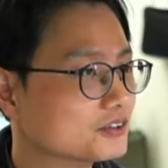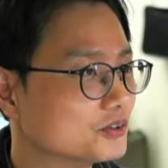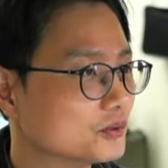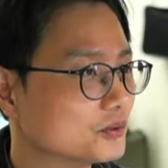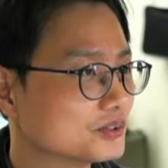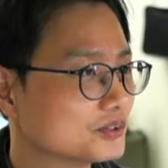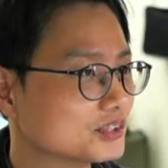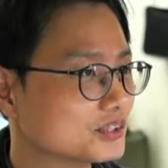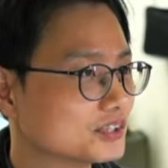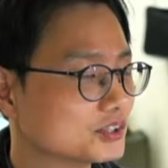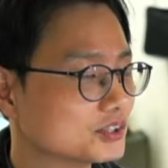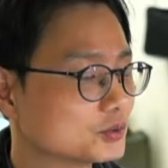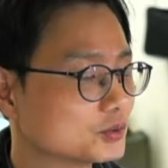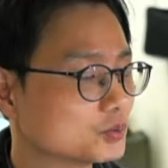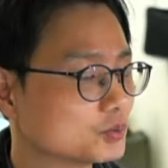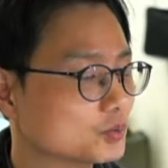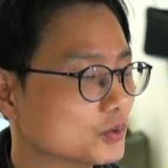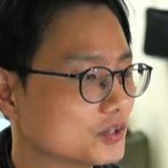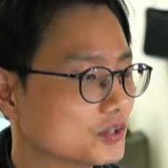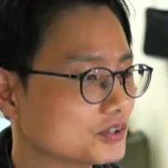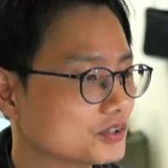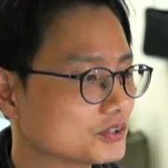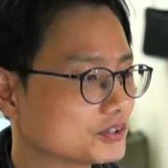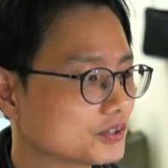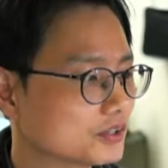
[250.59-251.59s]
notice
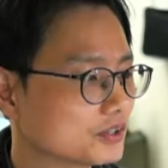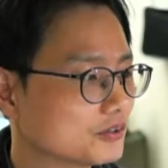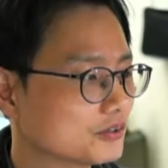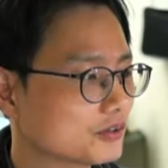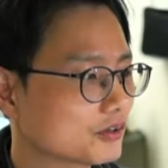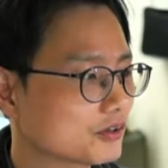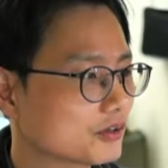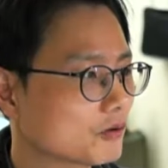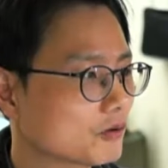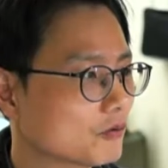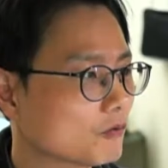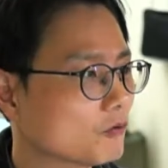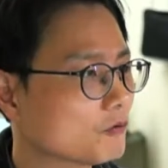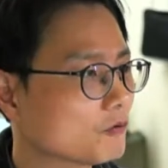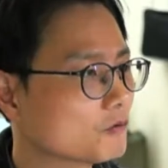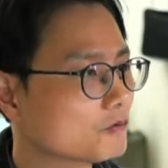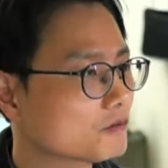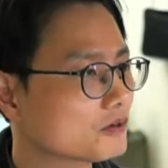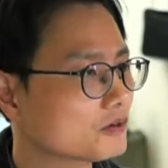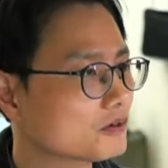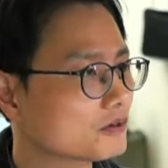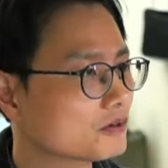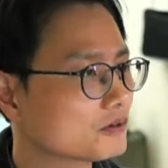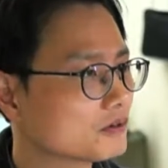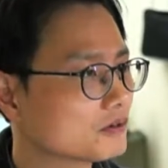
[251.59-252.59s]
was there are
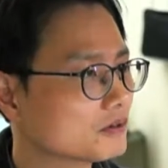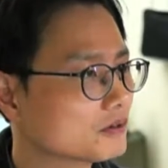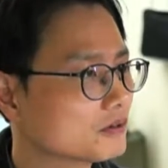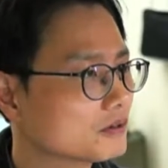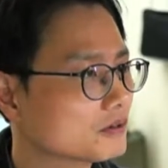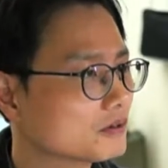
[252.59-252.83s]
over